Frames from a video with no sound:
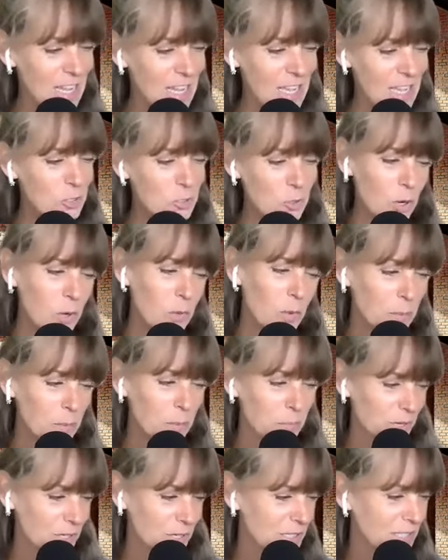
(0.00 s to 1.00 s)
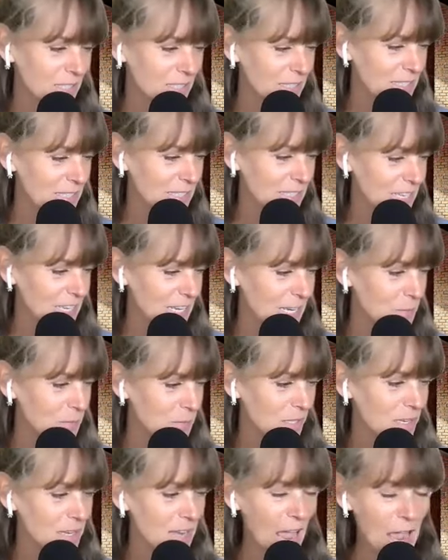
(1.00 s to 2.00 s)
the doorway bursts at the
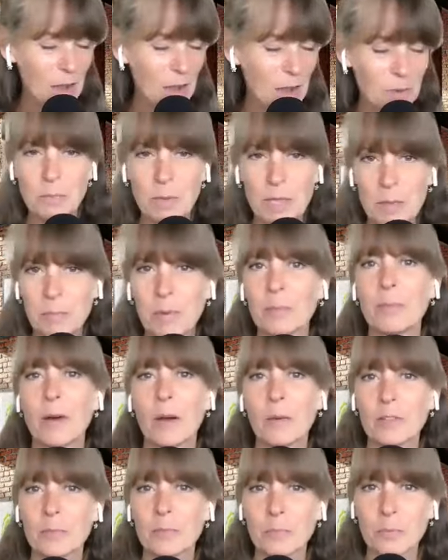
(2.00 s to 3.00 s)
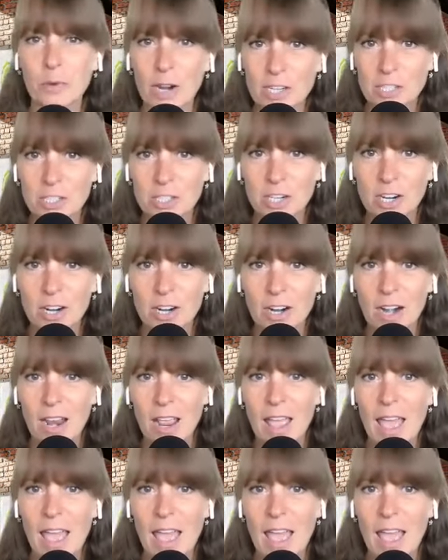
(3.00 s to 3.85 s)
seams, not with people, but with pressure.